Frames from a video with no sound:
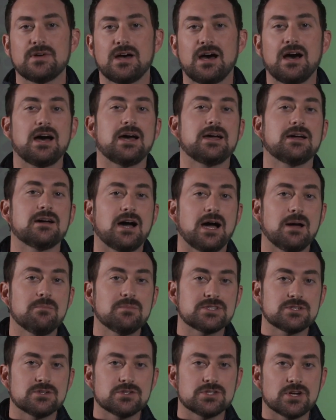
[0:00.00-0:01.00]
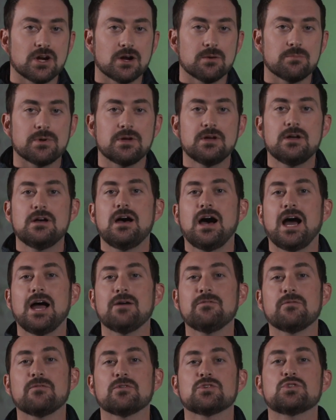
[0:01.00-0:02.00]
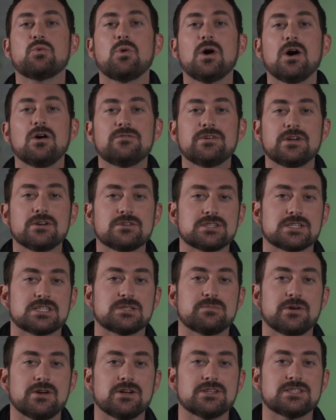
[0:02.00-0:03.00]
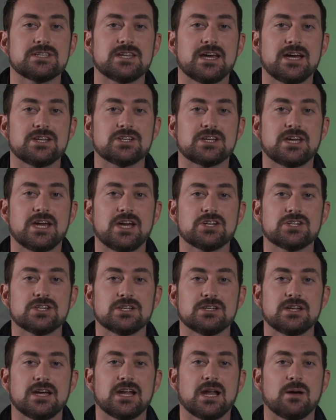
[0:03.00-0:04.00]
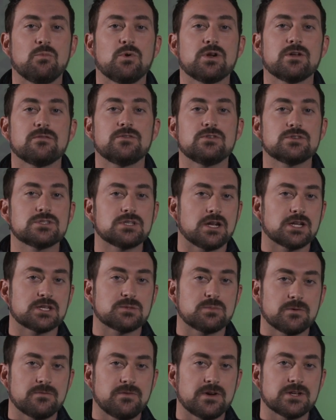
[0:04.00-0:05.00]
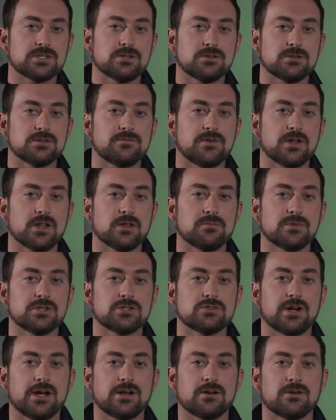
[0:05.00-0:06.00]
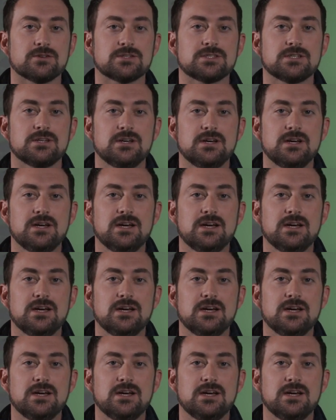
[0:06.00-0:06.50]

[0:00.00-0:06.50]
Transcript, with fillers: Hi, I'm Mr. Sharp. I have over 12 years experience in education and I'm one of ViewSonic's professional development trainers.